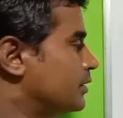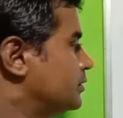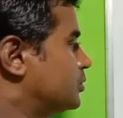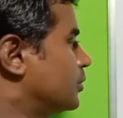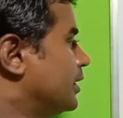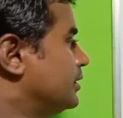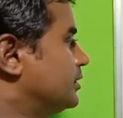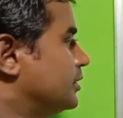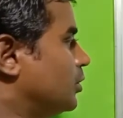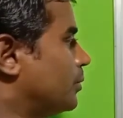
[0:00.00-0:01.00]
student,
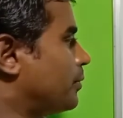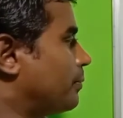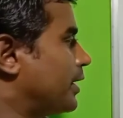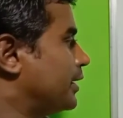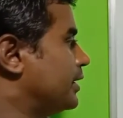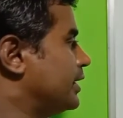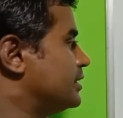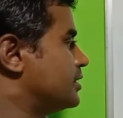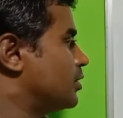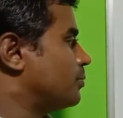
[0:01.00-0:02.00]
zero property, in
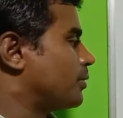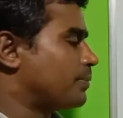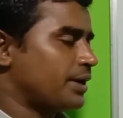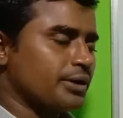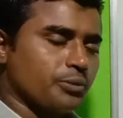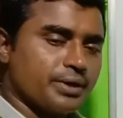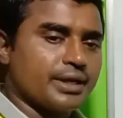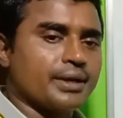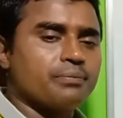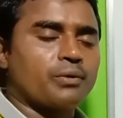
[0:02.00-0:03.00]
zero property we
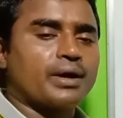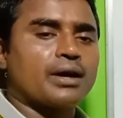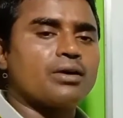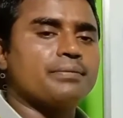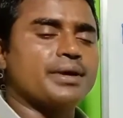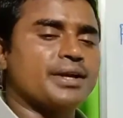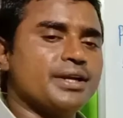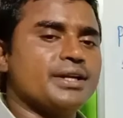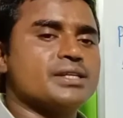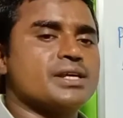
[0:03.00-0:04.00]
get product of
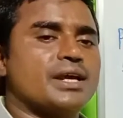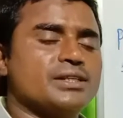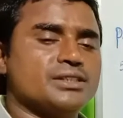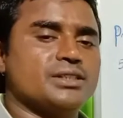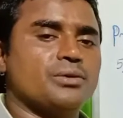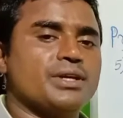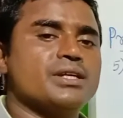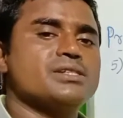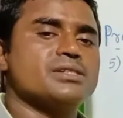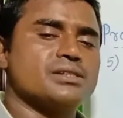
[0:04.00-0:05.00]
any integer and 0
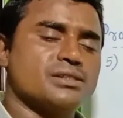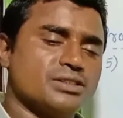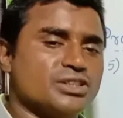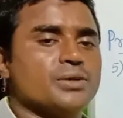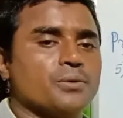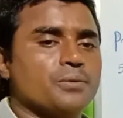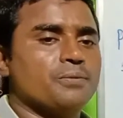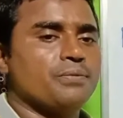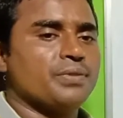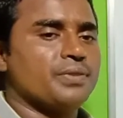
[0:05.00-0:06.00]
is 0.
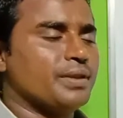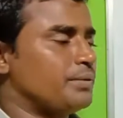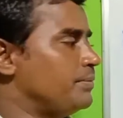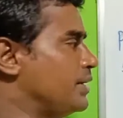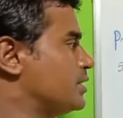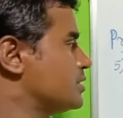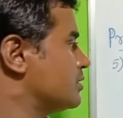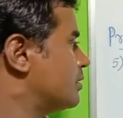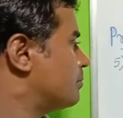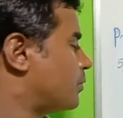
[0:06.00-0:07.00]
That means
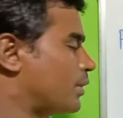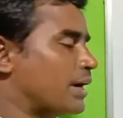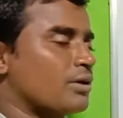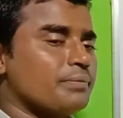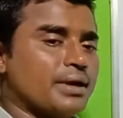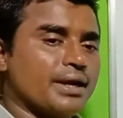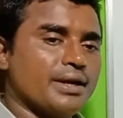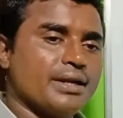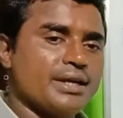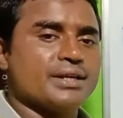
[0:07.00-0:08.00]
product of
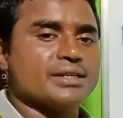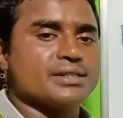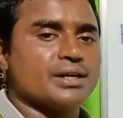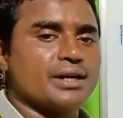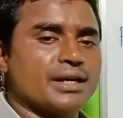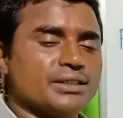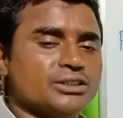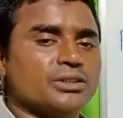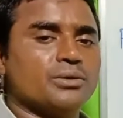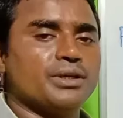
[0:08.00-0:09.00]
any integer and
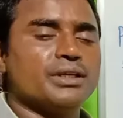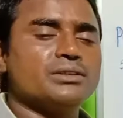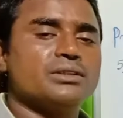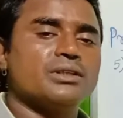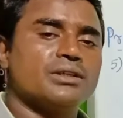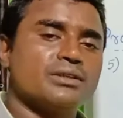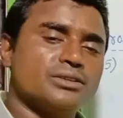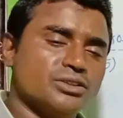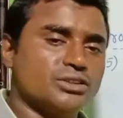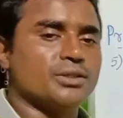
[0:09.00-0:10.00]
0 is
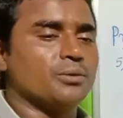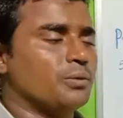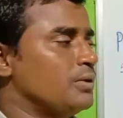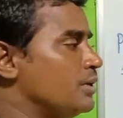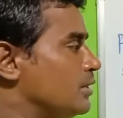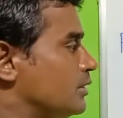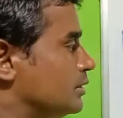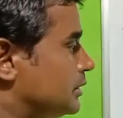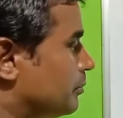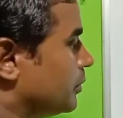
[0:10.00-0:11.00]
0.
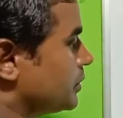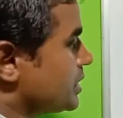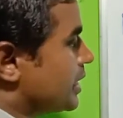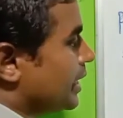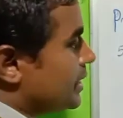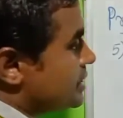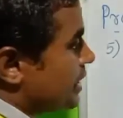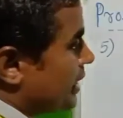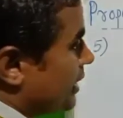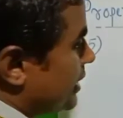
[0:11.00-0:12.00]
Suppose a is
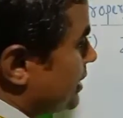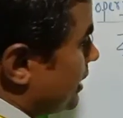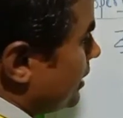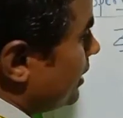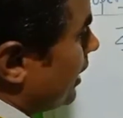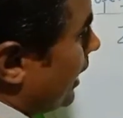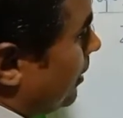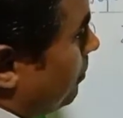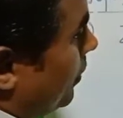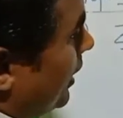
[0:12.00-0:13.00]
an integer
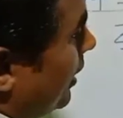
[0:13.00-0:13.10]
and product